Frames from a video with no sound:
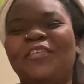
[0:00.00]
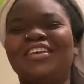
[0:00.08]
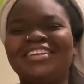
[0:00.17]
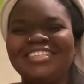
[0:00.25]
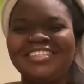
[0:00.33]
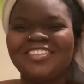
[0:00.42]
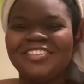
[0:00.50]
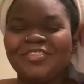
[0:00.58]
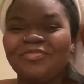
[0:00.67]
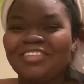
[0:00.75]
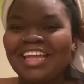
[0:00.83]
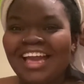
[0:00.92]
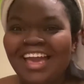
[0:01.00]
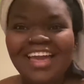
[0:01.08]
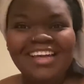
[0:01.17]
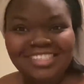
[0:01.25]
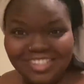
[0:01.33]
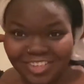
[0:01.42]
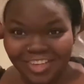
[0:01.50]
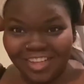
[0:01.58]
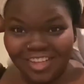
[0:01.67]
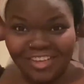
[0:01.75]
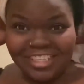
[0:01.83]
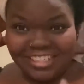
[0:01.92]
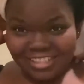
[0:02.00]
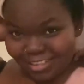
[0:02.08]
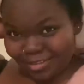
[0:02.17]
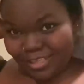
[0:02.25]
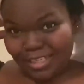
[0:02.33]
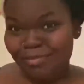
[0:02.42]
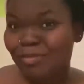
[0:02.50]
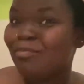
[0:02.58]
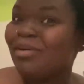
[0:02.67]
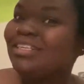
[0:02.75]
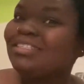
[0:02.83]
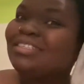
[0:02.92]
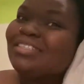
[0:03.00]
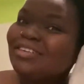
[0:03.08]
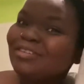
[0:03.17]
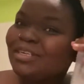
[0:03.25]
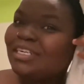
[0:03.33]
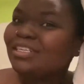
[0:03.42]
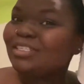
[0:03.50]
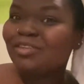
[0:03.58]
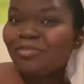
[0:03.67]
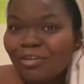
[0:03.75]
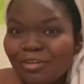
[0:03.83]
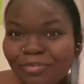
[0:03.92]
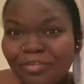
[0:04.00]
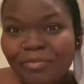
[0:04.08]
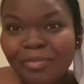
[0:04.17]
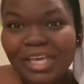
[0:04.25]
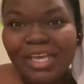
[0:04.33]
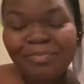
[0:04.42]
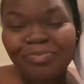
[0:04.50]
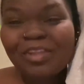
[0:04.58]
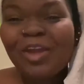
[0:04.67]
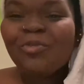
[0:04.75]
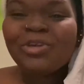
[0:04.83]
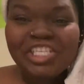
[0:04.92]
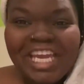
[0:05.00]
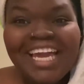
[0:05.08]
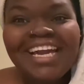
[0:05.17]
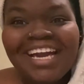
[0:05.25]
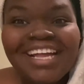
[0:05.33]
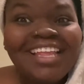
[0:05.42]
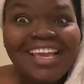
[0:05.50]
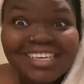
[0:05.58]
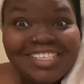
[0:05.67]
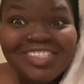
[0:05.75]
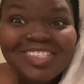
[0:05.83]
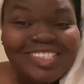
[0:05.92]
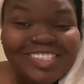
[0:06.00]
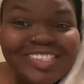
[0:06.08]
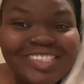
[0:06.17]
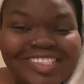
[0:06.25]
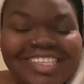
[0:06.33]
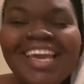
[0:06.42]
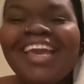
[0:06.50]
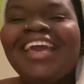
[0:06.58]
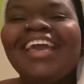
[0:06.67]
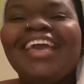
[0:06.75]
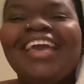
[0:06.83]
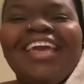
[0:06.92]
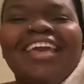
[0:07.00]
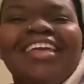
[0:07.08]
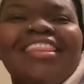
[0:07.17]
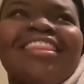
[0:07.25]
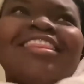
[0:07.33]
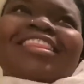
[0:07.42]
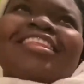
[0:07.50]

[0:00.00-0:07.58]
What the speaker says: So I asked y'all on Instagram, on my Insta story, to vote for me which hair color I should do, and